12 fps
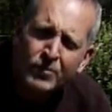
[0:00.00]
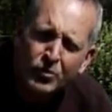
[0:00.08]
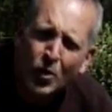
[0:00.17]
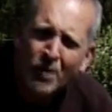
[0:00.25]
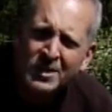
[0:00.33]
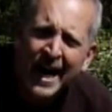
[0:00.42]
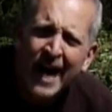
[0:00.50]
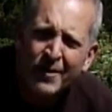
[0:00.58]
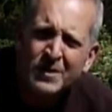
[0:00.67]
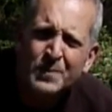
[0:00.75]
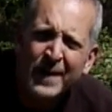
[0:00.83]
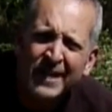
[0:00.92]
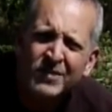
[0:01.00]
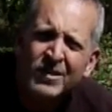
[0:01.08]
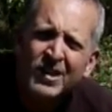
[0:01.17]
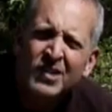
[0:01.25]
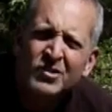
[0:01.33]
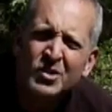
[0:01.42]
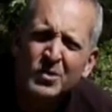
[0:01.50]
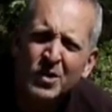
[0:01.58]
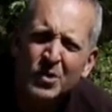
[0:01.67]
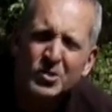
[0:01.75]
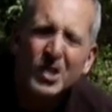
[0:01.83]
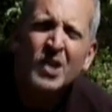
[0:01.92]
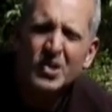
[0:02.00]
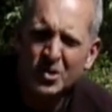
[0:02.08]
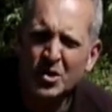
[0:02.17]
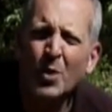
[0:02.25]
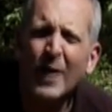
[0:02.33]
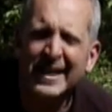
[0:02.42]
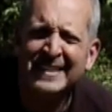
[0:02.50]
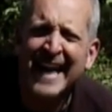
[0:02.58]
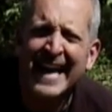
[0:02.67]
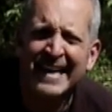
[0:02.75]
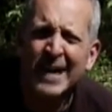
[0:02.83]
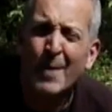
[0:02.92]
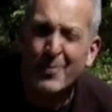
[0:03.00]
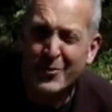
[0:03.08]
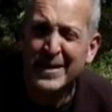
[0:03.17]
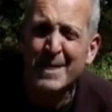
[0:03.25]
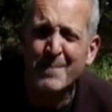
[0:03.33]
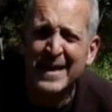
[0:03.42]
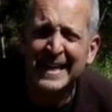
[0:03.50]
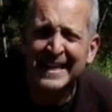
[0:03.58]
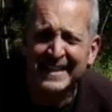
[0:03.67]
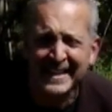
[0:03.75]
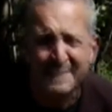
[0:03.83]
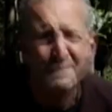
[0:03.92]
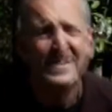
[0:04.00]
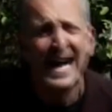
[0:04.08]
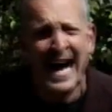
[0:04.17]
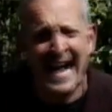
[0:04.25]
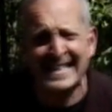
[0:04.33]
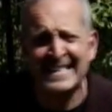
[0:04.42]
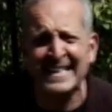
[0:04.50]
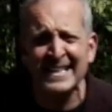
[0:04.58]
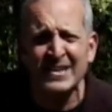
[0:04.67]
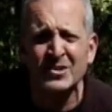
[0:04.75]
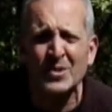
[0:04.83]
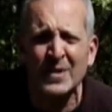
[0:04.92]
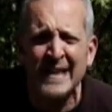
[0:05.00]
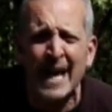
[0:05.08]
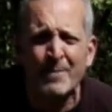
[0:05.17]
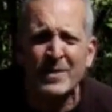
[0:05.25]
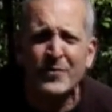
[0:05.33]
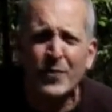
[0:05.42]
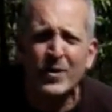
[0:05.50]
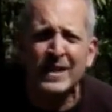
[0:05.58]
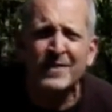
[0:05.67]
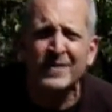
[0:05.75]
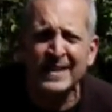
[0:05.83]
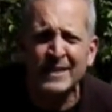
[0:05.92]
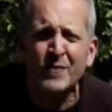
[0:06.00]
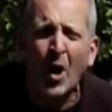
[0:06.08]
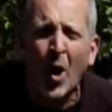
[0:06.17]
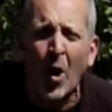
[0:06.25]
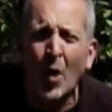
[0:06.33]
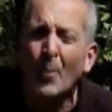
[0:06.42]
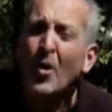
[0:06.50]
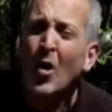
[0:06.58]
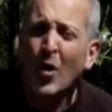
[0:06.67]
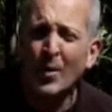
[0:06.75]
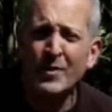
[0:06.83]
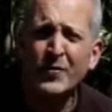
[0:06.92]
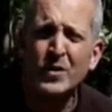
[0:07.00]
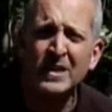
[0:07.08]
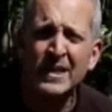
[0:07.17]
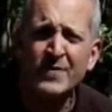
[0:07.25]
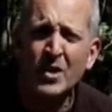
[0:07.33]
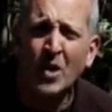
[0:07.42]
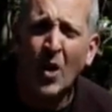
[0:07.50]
the dog's collar is being too loose, you do want to tighten it up pretty immediately. Ideally, you're doing that before you even leave the home or before you leave your